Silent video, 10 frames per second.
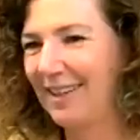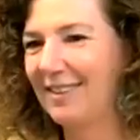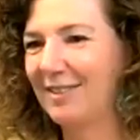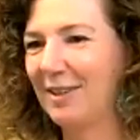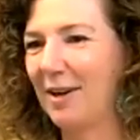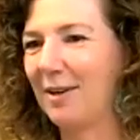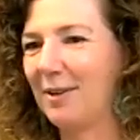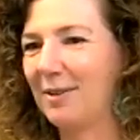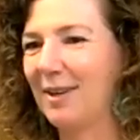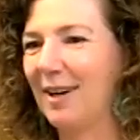
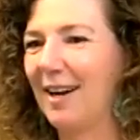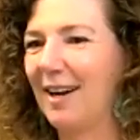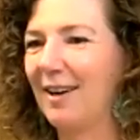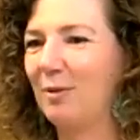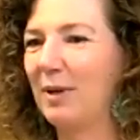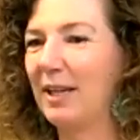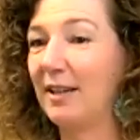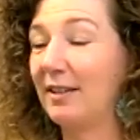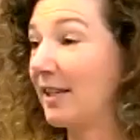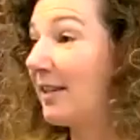So
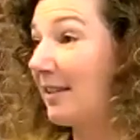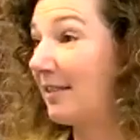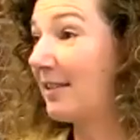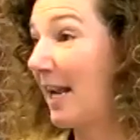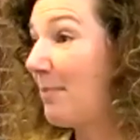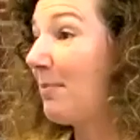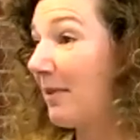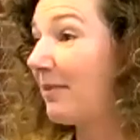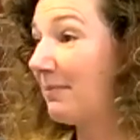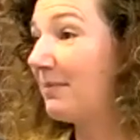we did tape
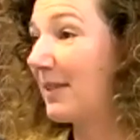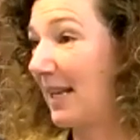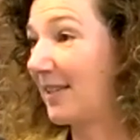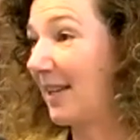a Santa,